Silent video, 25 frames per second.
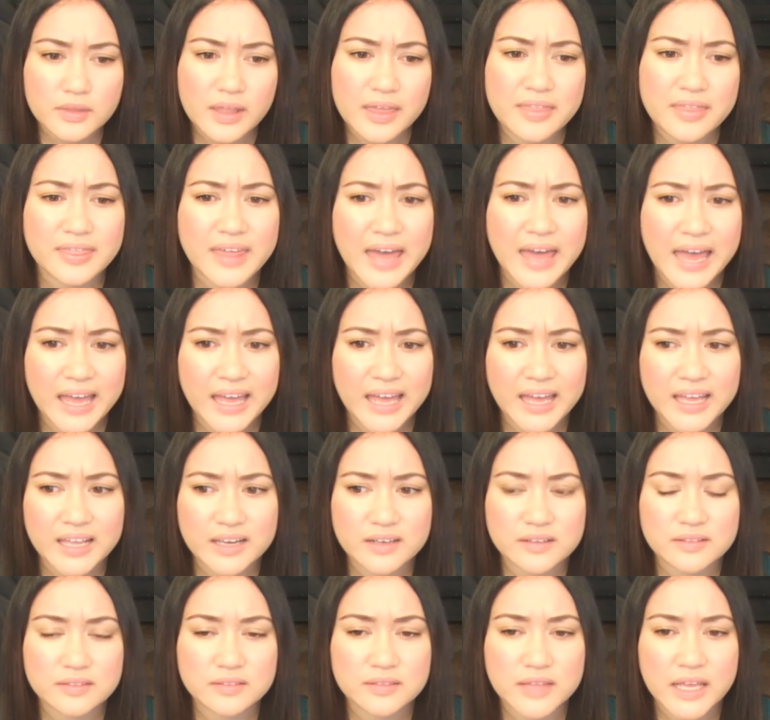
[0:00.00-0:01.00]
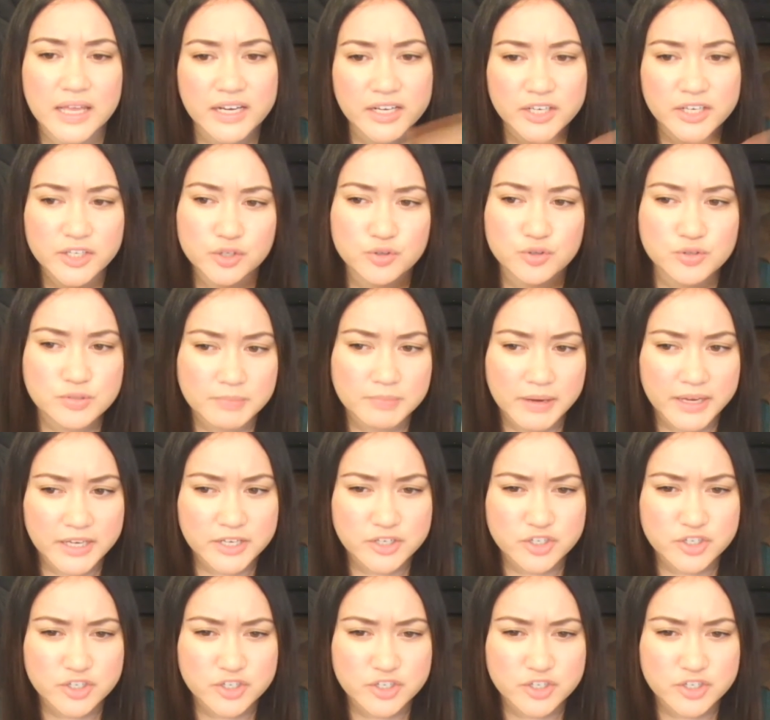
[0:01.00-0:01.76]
that they didn't use my